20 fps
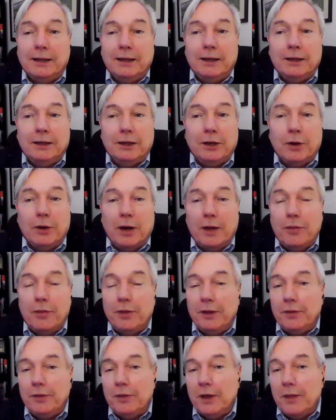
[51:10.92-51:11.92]
You know, I
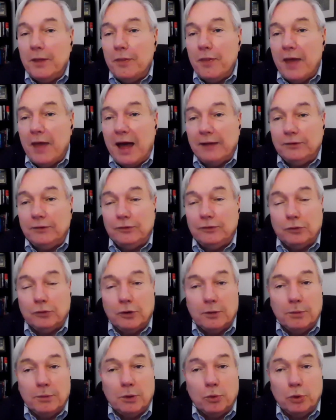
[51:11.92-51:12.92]
think that that's going
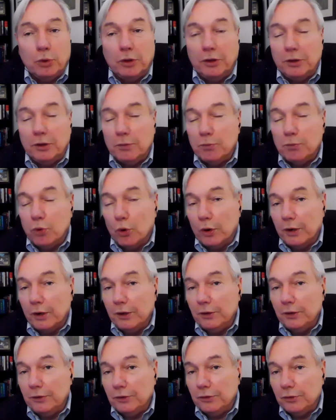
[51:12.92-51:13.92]
to be really
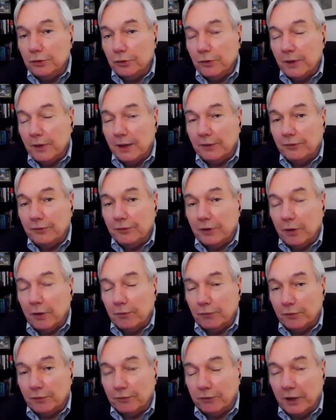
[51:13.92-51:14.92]
important to do that
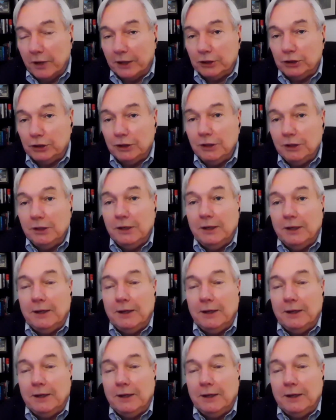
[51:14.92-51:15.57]
self-reflection,